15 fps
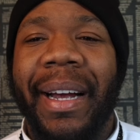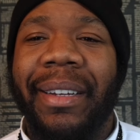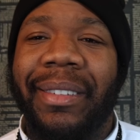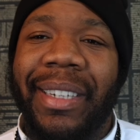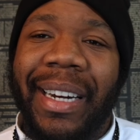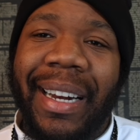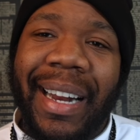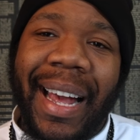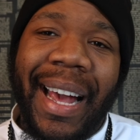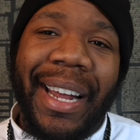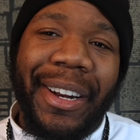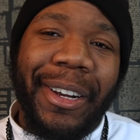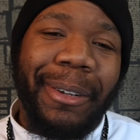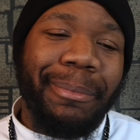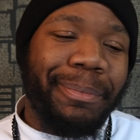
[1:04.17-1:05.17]
back into the
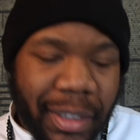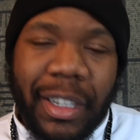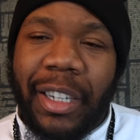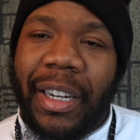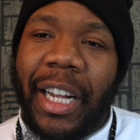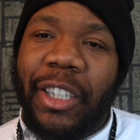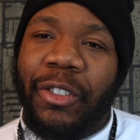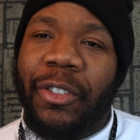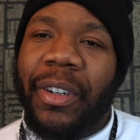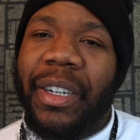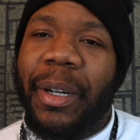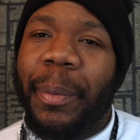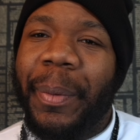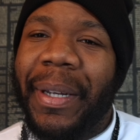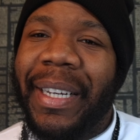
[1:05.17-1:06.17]
lineup. The next
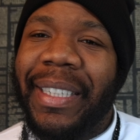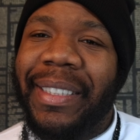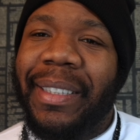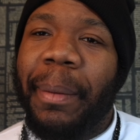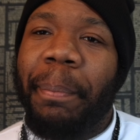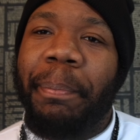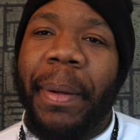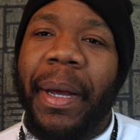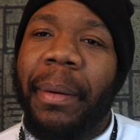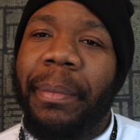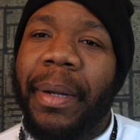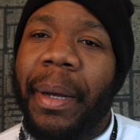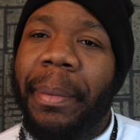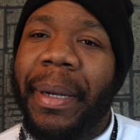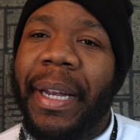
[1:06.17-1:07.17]
run-up is the
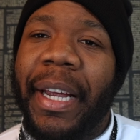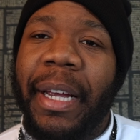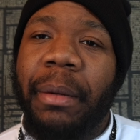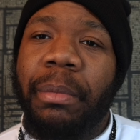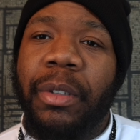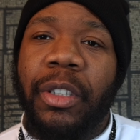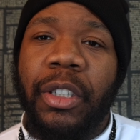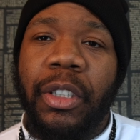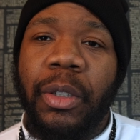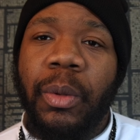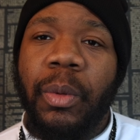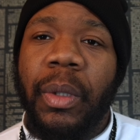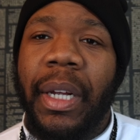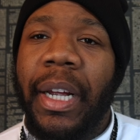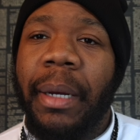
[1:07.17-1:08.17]
BMW
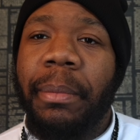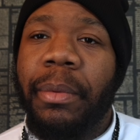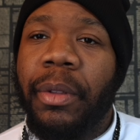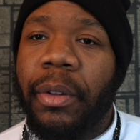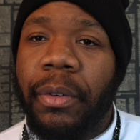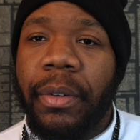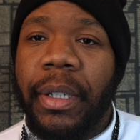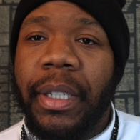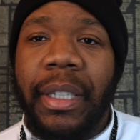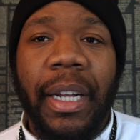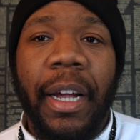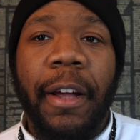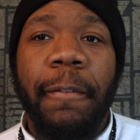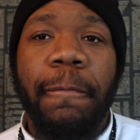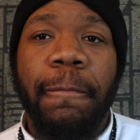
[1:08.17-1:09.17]
M2, M3,
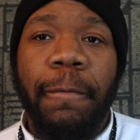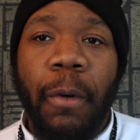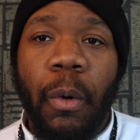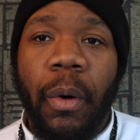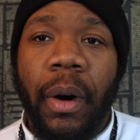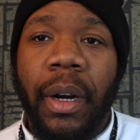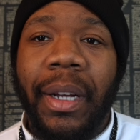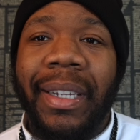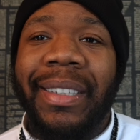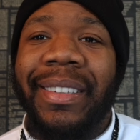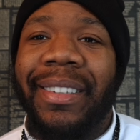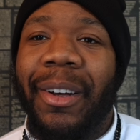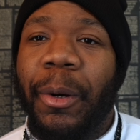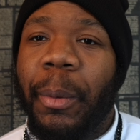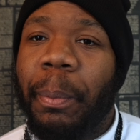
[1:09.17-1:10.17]
the M4.
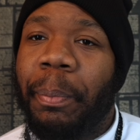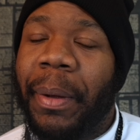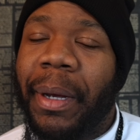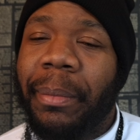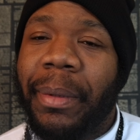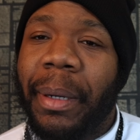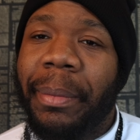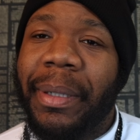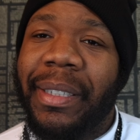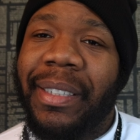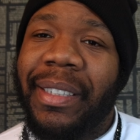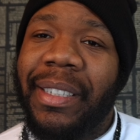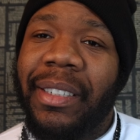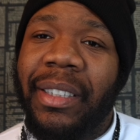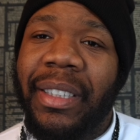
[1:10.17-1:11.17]
So BMW is
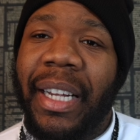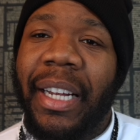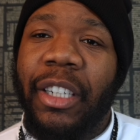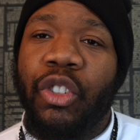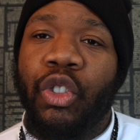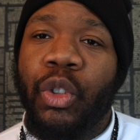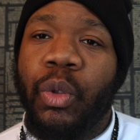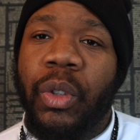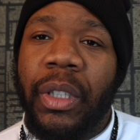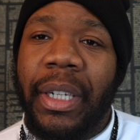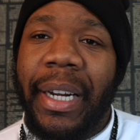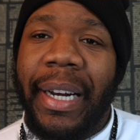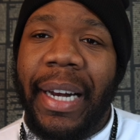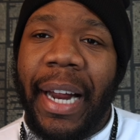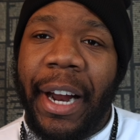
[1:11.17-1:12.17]
still staying true to
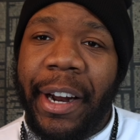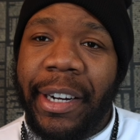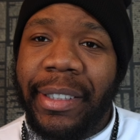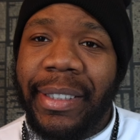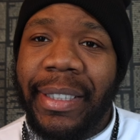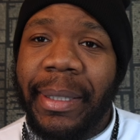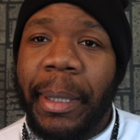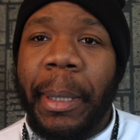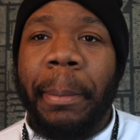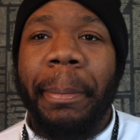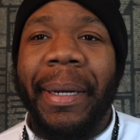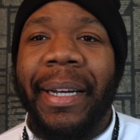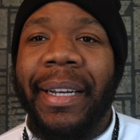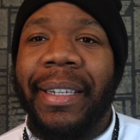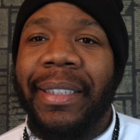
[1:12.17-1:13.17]
the inheritance
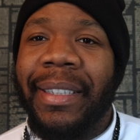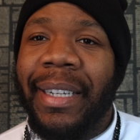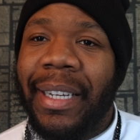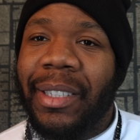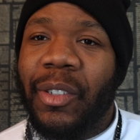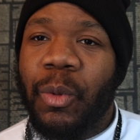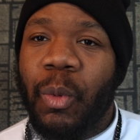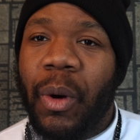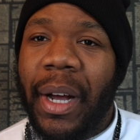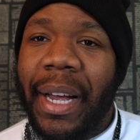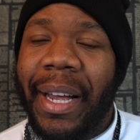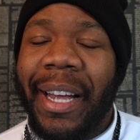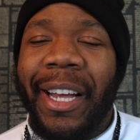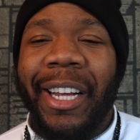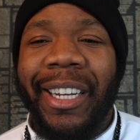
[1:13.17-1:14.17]
because guess
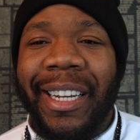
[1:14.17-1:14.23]
what?